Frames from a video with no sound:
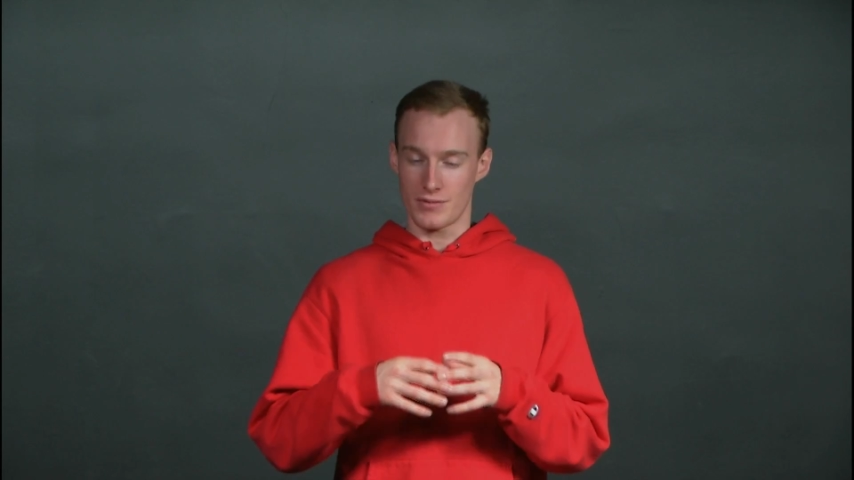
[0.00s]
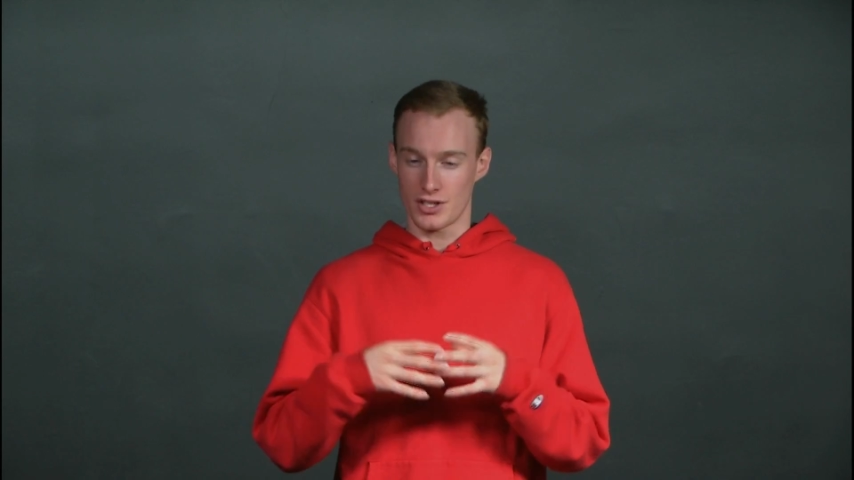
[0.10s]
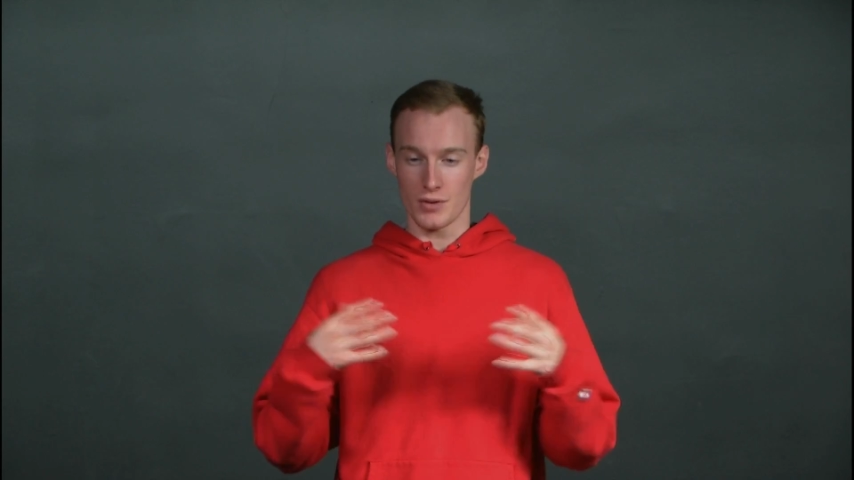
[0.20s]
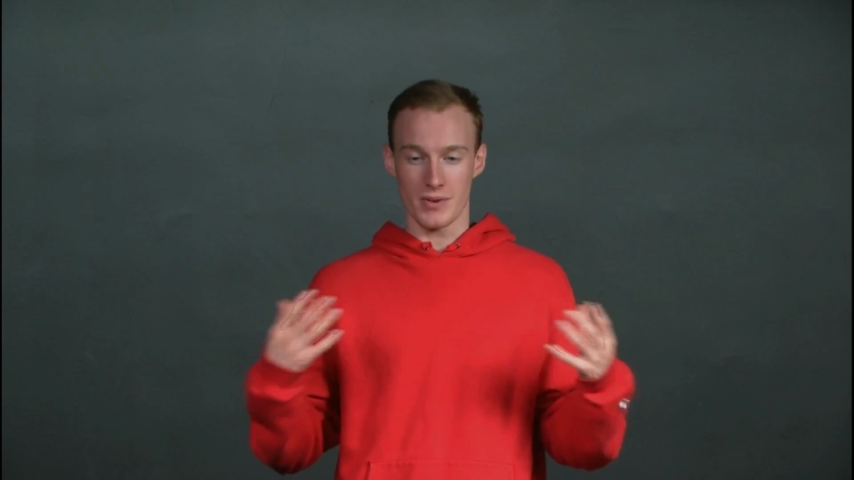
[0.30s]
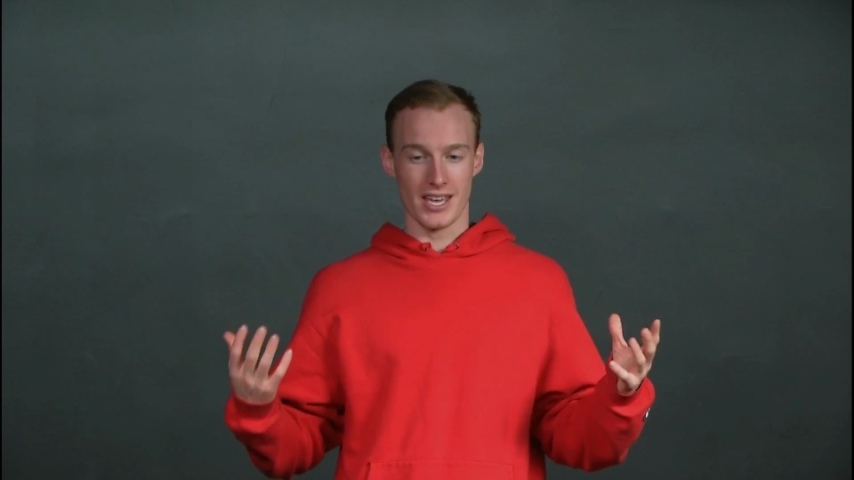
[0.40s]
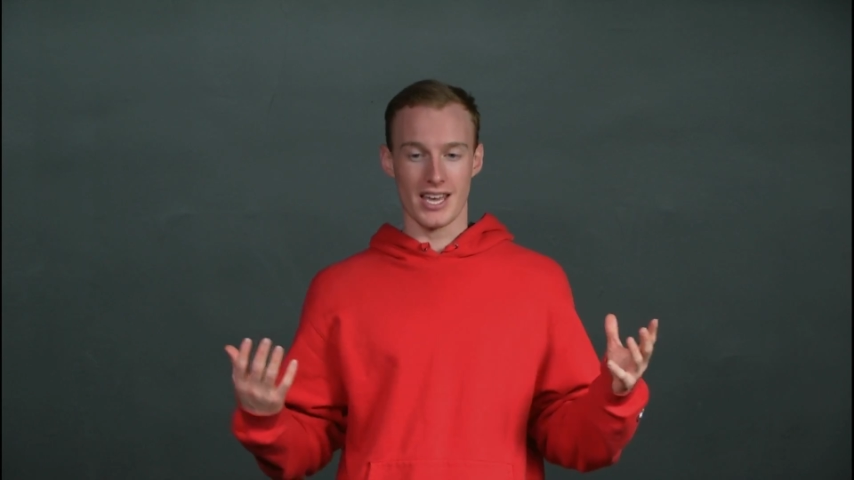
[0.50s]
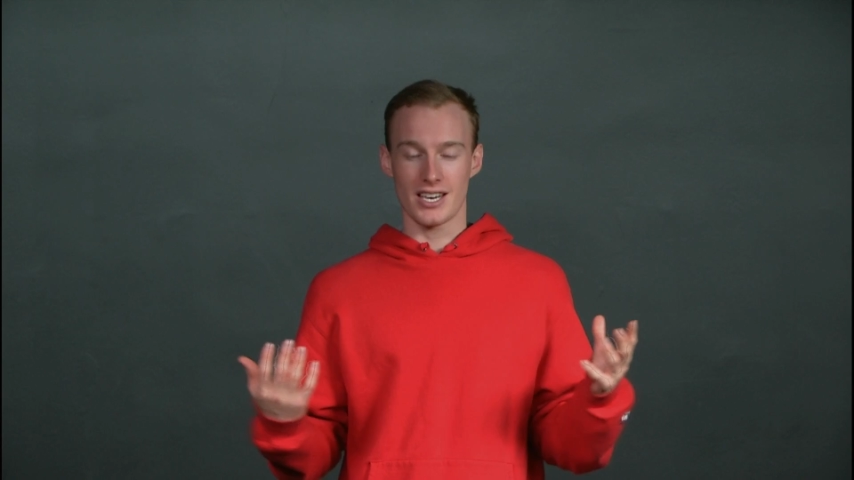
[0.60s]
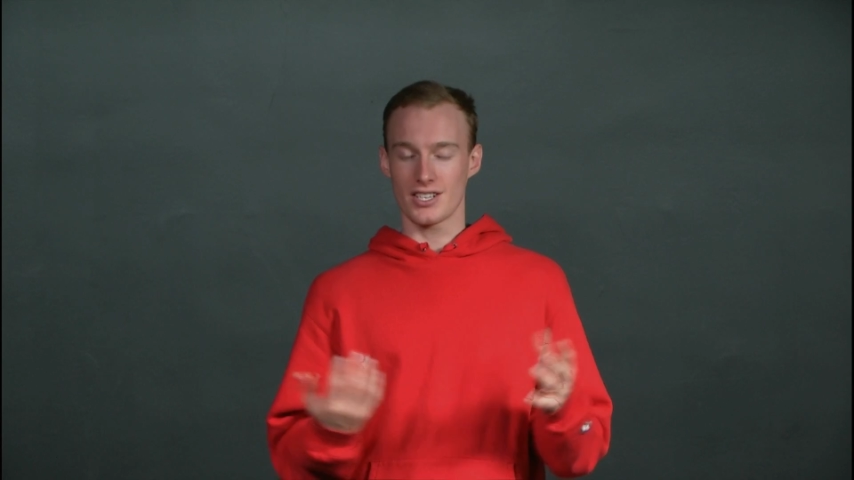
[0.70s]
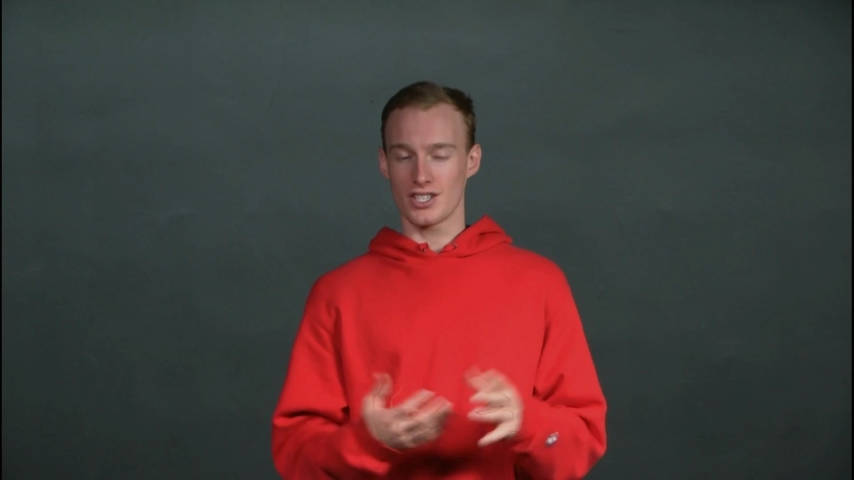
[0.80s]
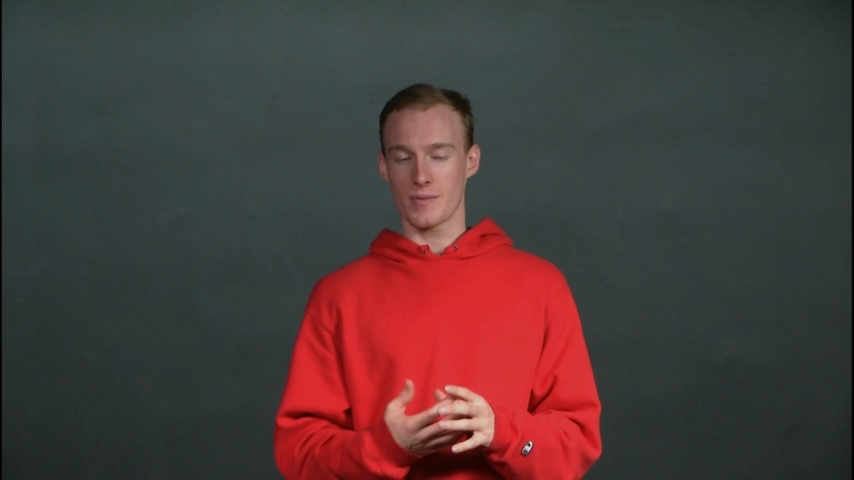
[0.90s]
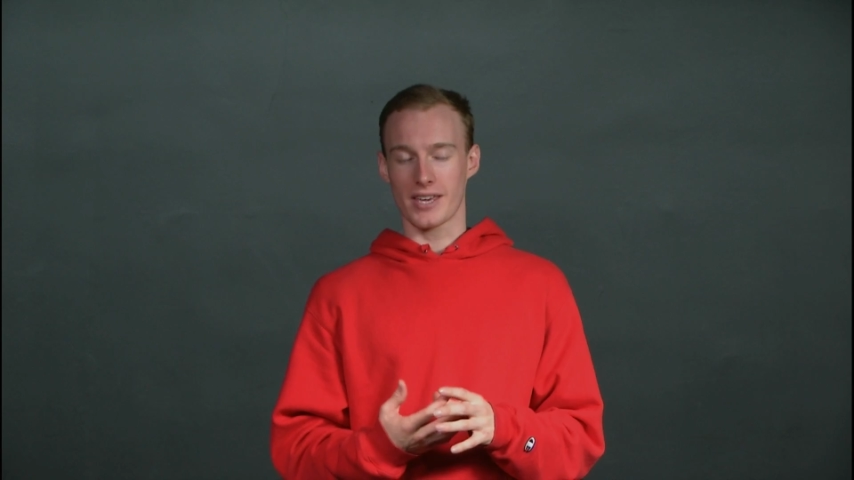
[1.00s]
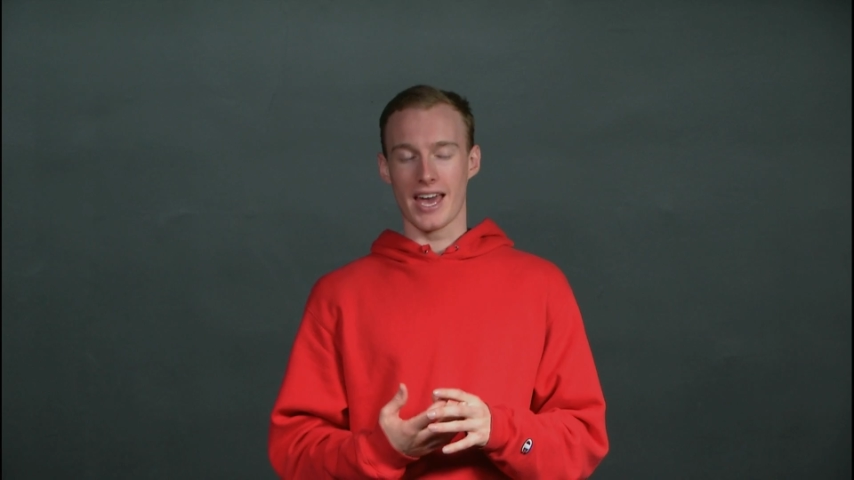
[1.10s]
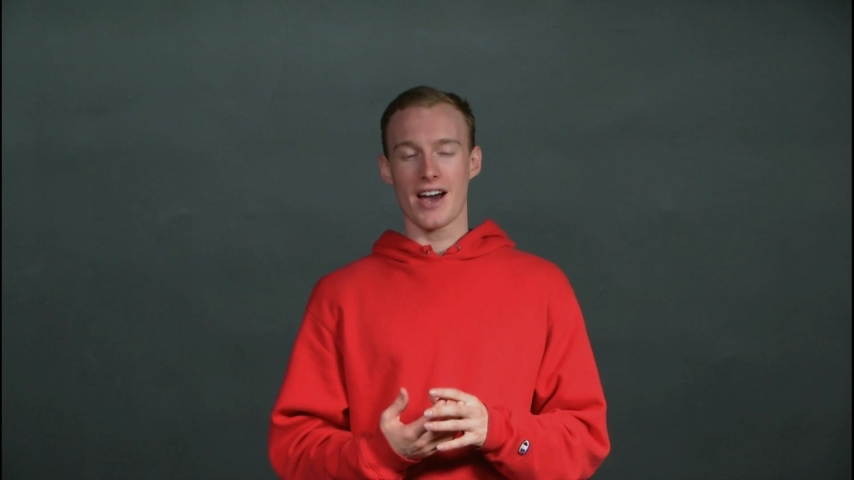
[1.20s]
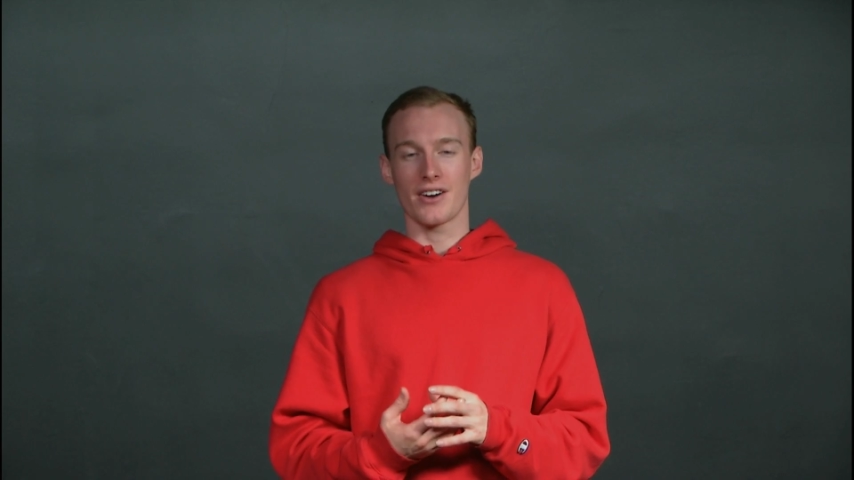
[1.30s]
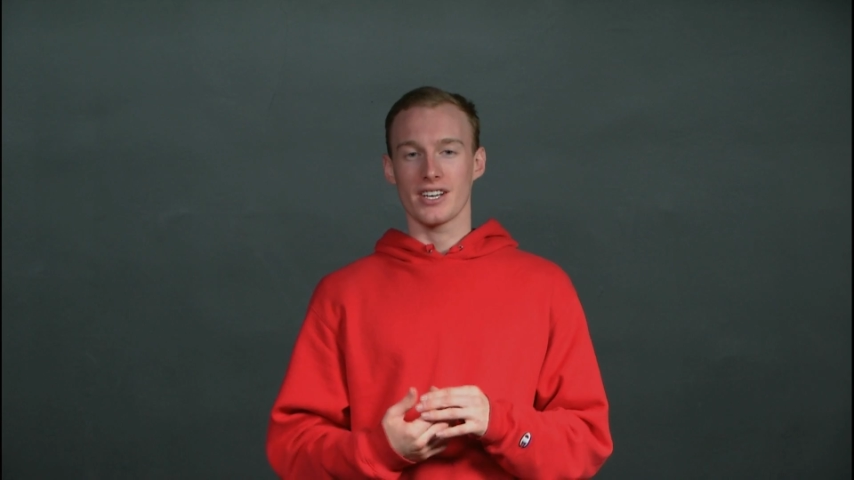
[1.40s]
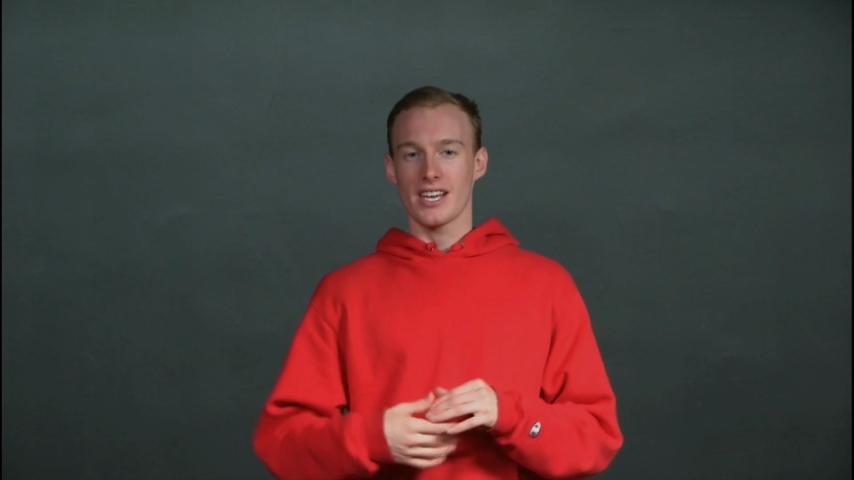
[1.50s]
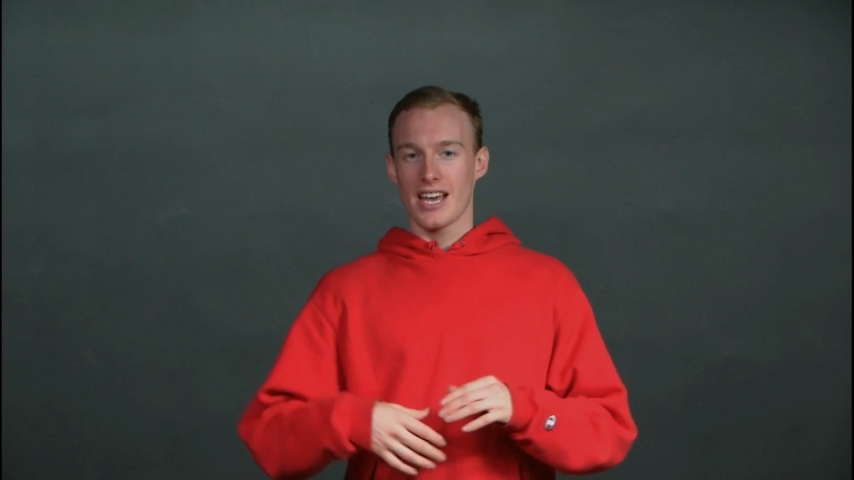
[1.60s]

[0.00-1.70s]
zooming in to zooming out